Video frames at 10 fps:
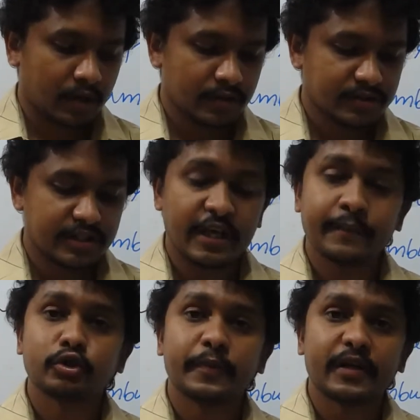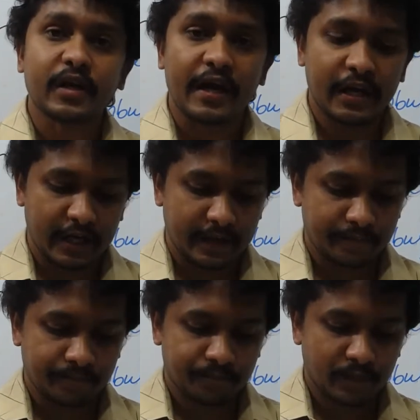seemed to be
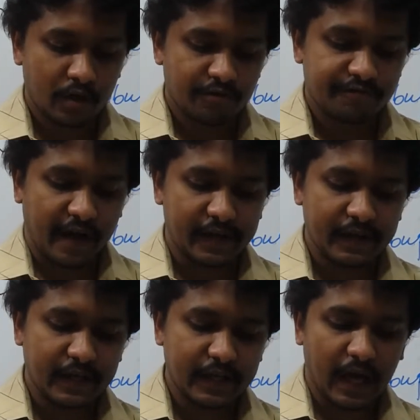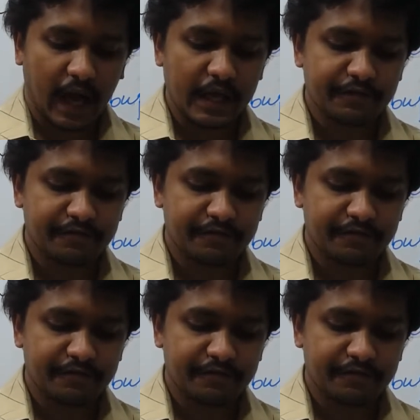running. Finally, I